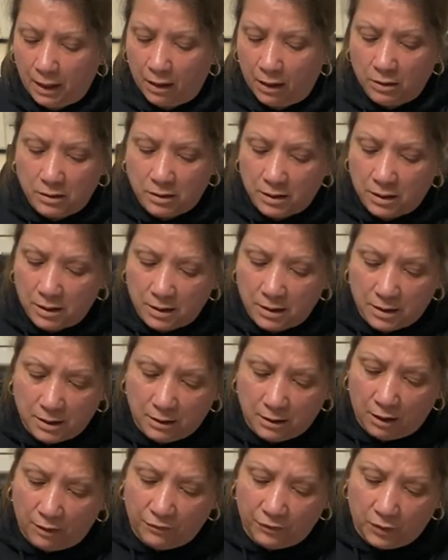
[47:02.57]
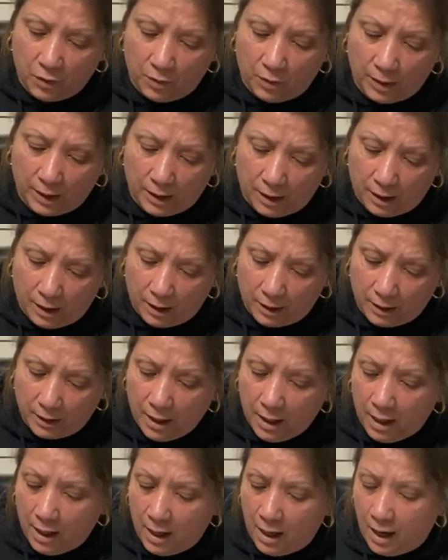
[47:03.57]
else's stuff going on,
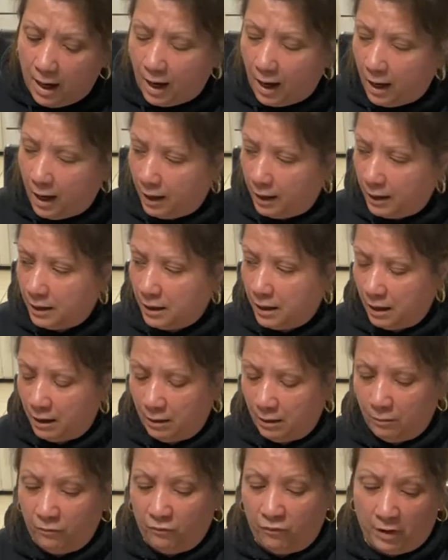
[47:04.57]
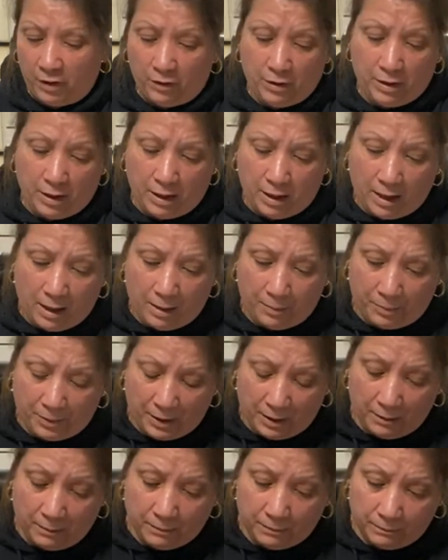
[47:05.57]
I am very
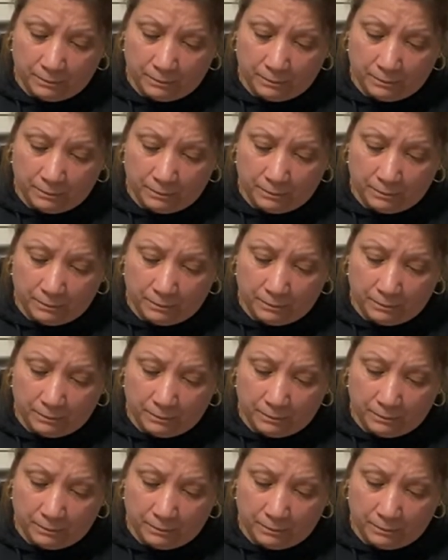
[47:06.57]
happy.